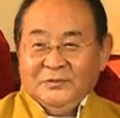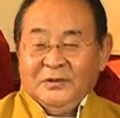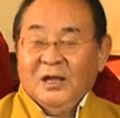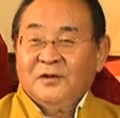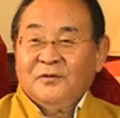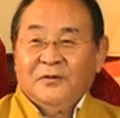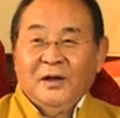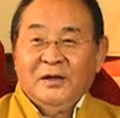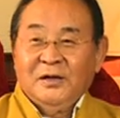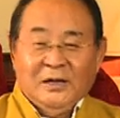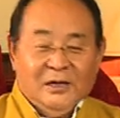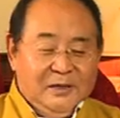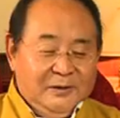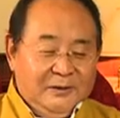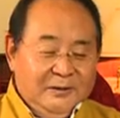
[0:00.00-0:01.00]
And
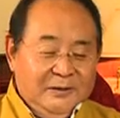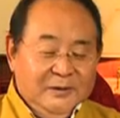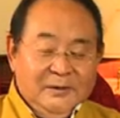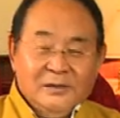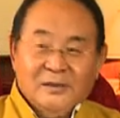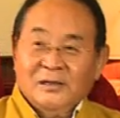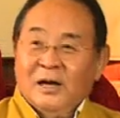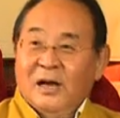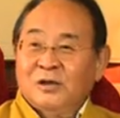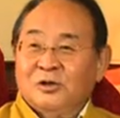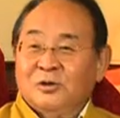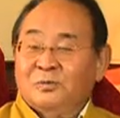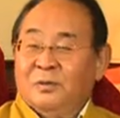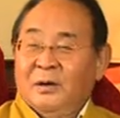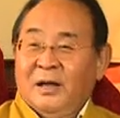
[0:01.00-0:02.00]
finally, grant
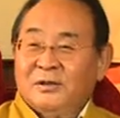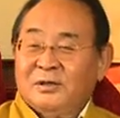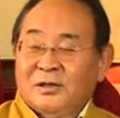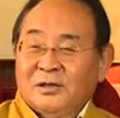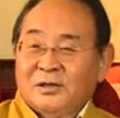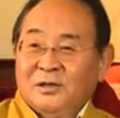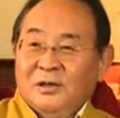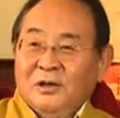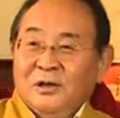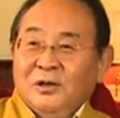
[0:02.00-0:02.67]
your blessings